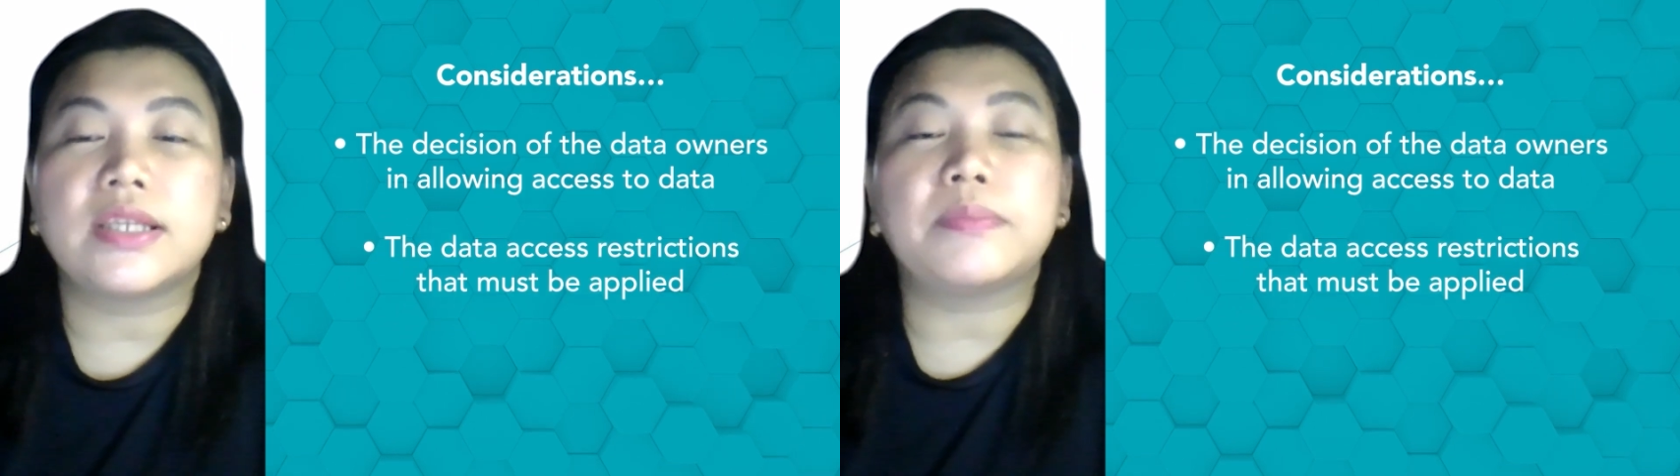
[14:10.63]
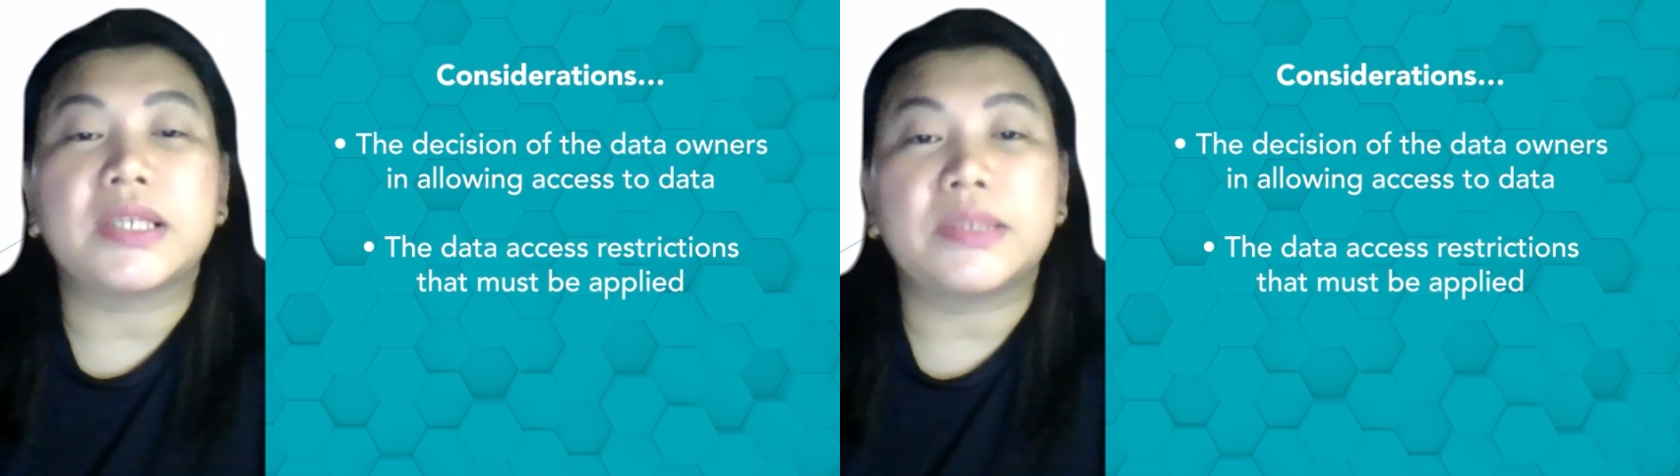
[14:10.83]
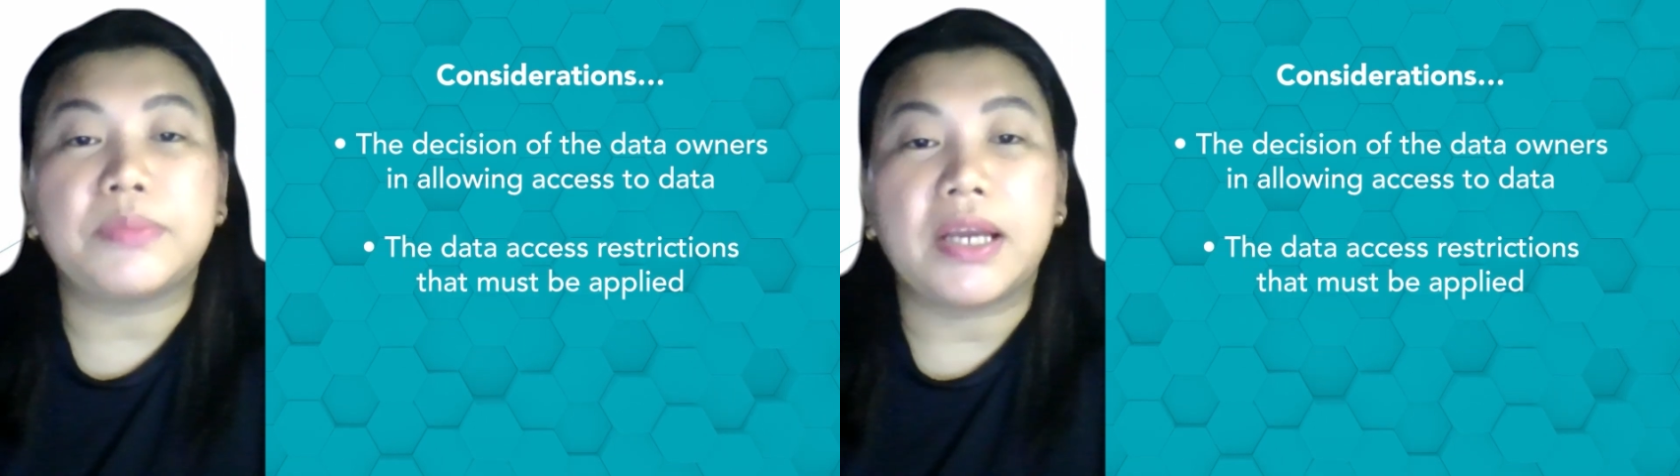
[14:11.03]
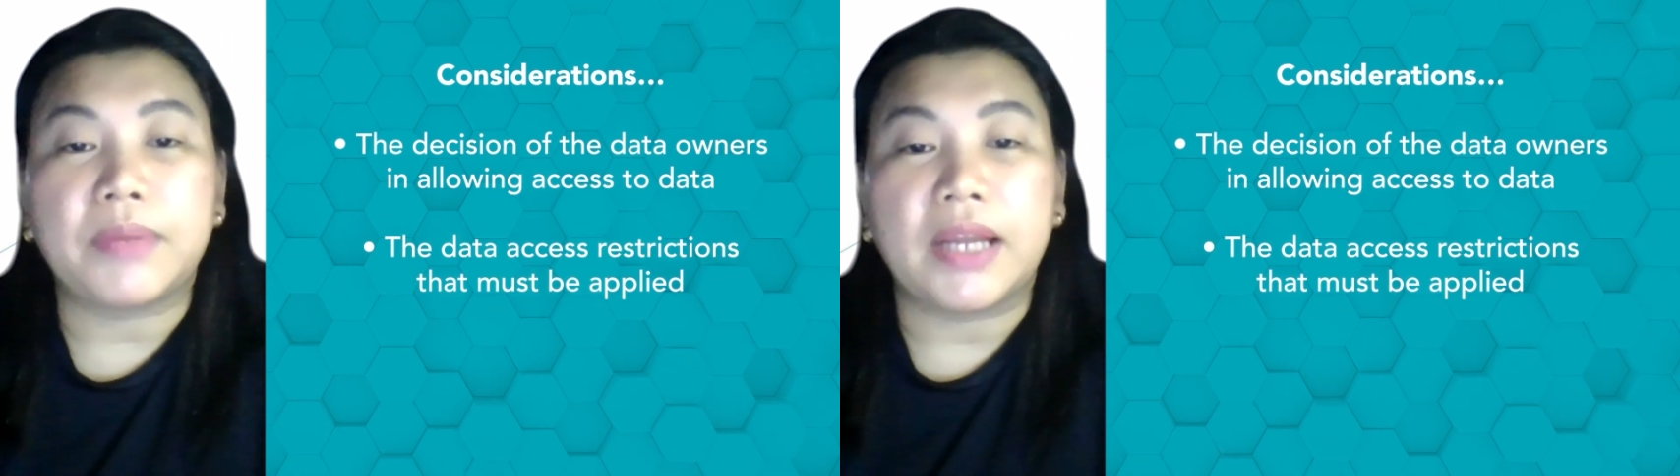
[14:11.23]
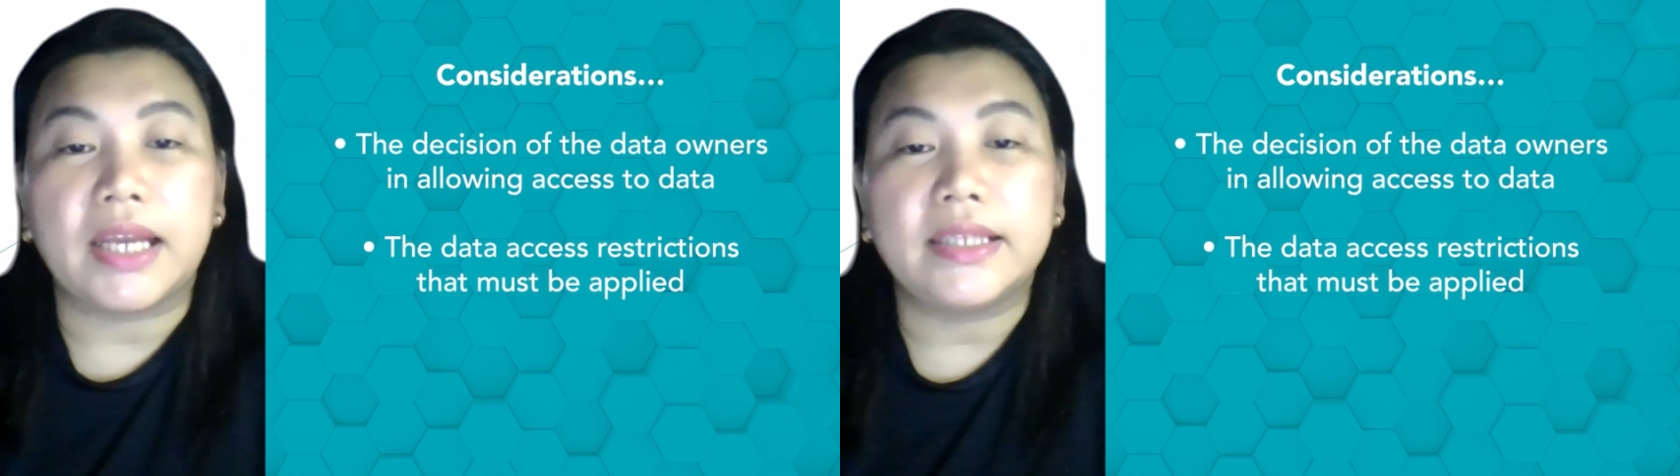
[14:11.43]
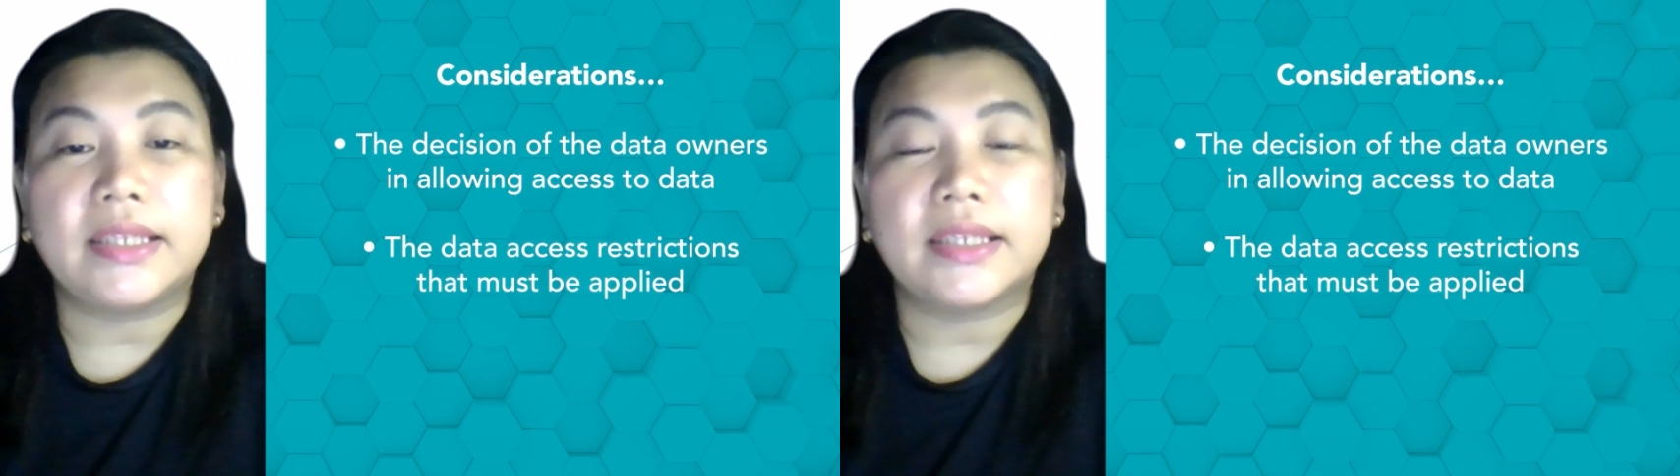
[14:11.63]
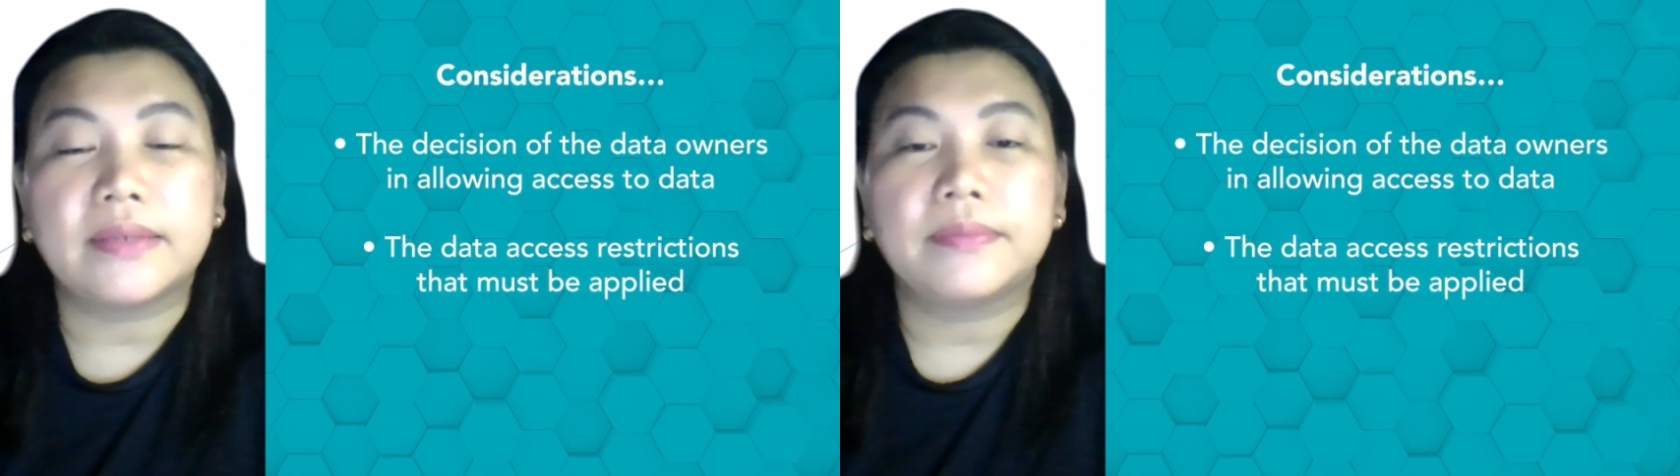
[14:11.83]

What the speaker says: that must be applied.